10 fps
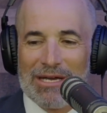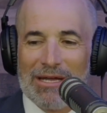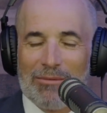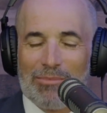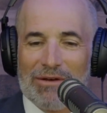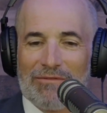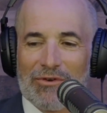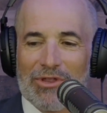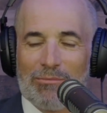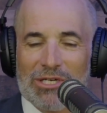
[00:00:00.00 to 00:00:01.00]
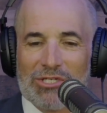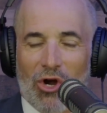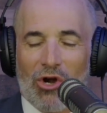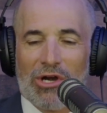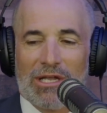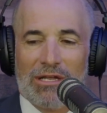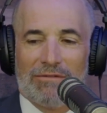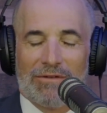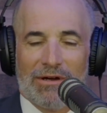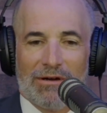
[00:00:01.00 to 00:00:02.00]
But for the majority
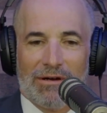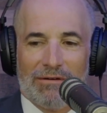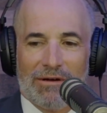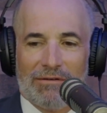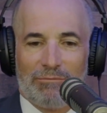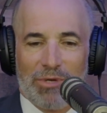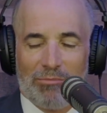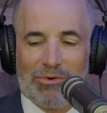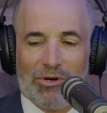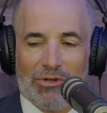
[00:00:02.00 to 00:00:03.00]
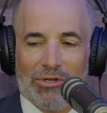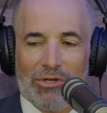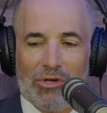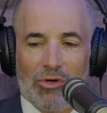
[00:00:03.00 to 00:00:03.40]
of people